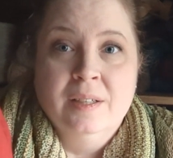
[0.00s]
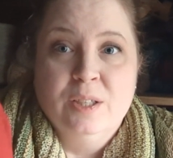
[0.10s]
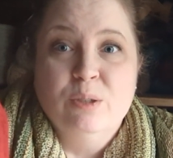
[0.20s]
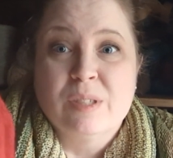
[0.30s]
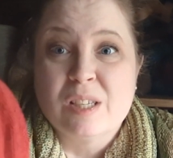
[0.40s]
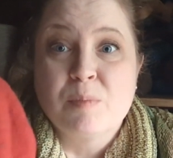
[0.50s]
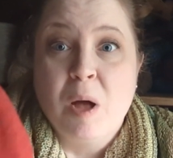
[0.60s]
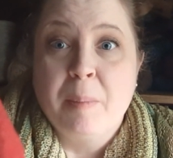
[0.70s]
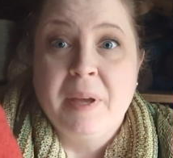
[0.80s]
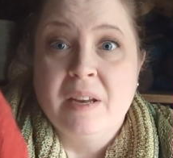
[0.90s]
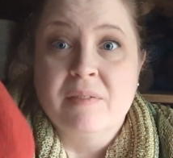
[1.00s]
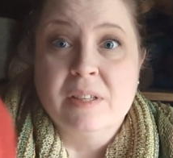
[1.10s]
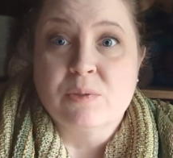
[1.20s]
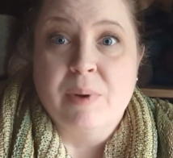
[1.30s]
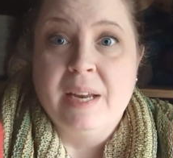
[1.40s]
use a small bit of
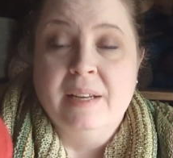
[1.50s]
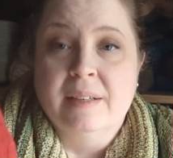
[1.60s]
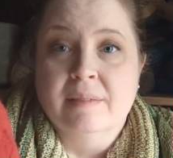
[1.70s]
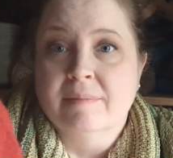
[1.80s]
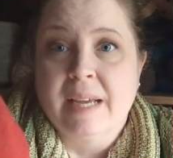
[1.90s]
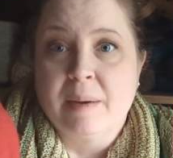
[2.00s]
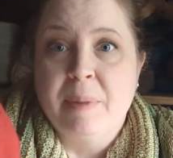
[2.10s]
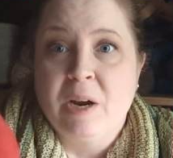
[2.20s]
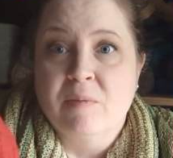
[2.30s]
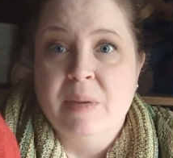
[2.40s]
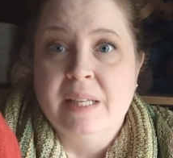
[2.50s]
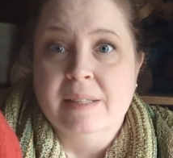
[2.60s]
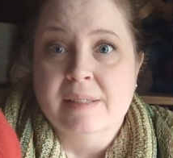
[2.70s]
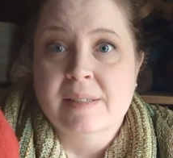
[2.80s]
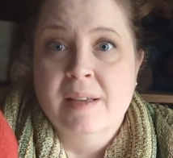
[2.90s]
this red in like a pair of
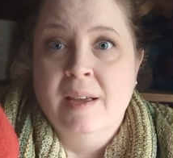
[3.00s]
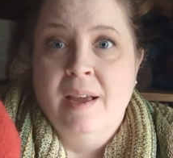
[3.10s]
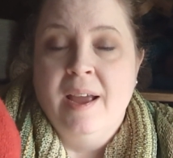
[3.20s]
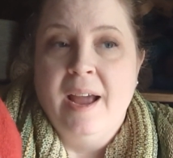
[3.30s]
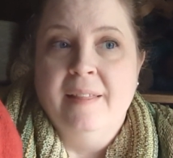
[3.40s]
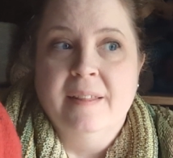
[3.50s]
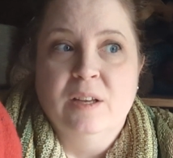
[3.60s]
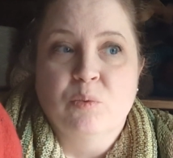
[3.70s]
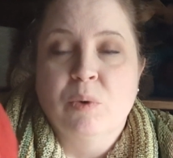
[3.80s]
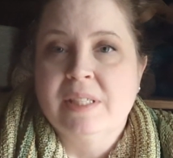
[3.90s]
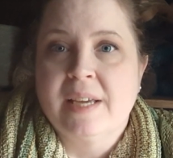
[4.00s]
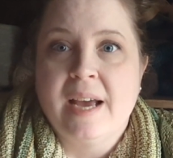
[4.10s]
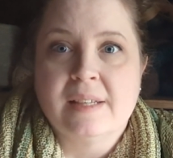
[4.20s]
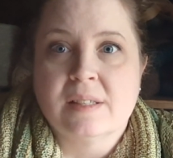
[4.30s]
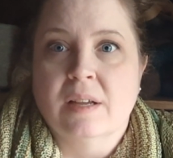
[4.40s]
mittens and then want to
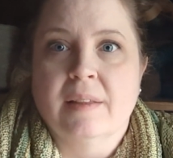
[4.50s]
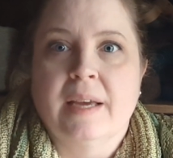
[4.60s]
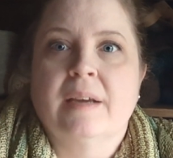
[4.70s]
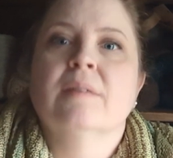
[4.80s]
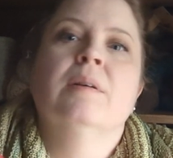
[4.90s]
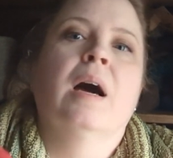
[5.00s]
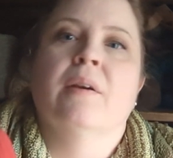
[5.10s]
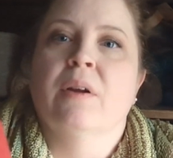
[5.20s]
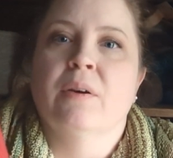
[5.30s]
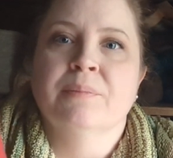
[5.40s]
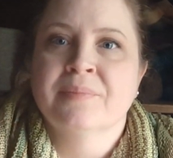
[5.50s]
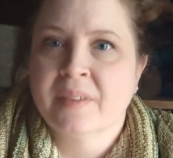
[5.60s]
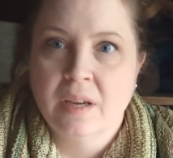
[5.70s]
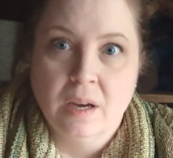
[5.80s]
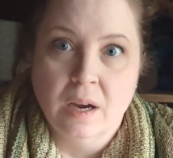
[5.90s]
cast on, like, I don't know,
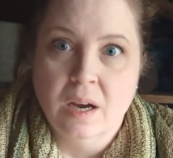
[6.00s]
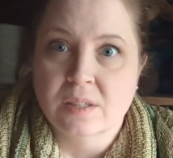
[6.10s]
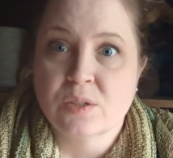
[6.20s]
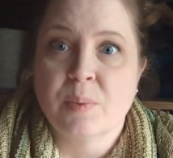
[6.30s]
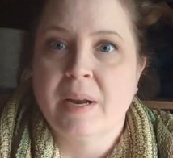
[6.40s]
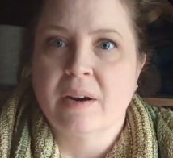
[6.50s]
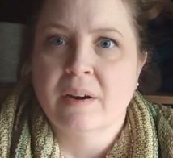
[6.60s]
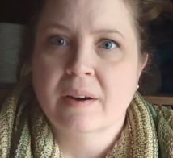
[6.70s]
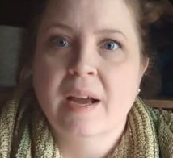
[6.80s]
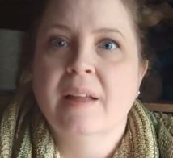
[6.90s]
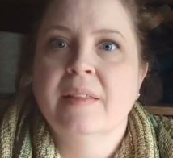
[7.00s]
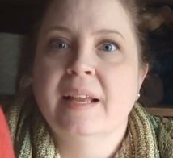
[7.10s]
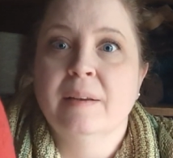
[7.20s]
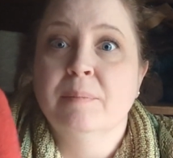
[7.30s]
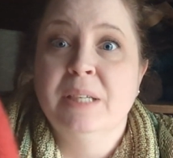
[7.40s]
a sweater and
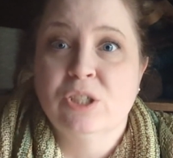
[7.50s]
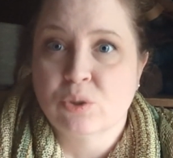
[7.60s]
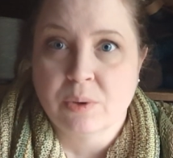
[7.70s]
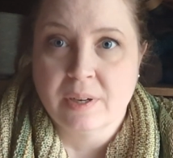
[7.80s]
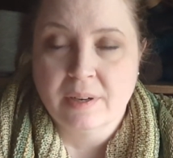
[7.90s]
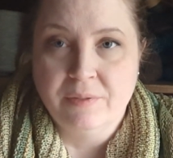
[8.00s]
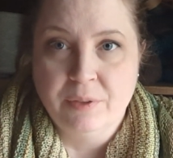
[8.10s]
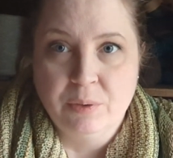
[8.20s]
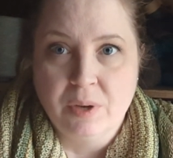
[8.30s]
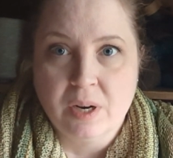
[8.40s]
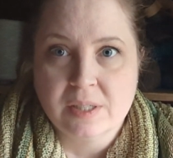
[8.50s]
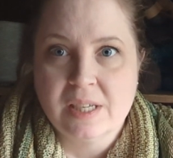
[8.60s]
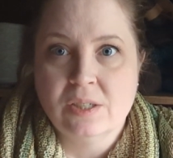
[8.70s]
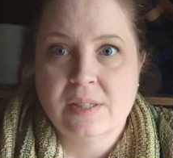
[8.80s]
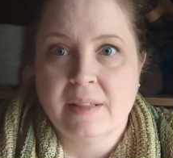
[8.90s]
then be short a few yards. I
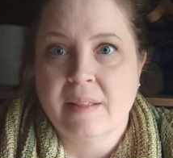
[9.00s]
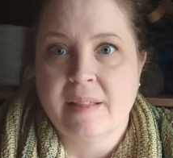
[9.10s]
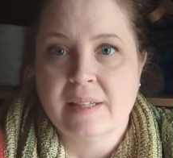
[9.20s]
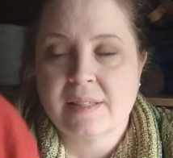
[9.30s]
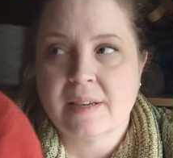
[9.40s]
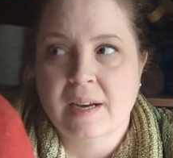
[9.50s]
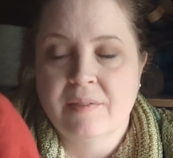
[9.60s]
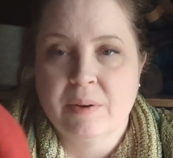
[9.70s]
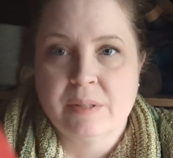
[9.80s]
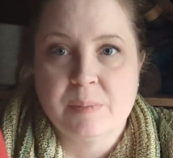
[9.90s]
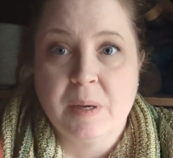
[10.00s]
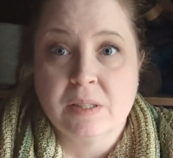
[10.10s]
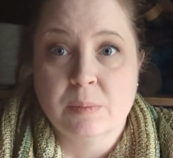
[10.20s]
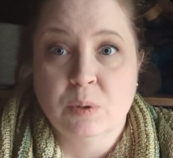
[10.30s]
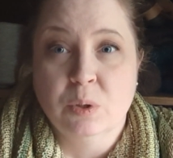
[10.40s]
just think that that's kind of
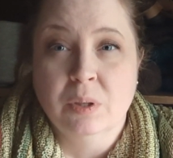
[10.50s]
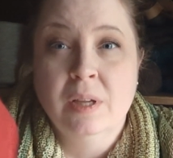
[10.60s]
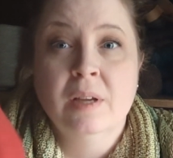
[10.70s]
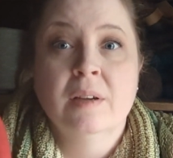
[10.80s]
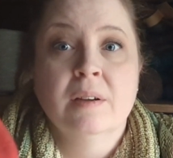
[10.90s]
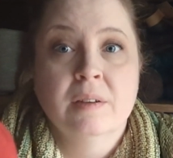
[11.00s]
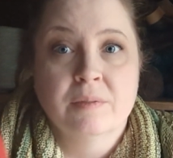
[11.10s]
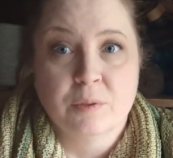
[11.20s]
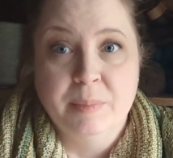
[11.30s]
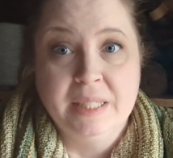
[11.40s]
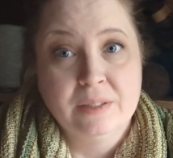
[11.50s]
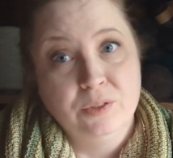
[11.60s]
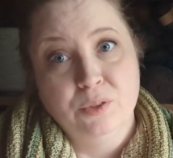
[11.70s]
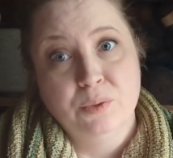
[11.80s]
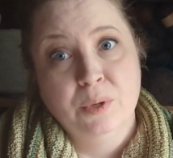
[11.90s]
irresponsible for me to
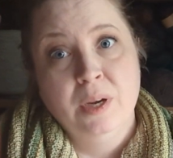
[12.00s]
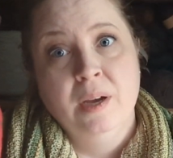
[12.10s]
do.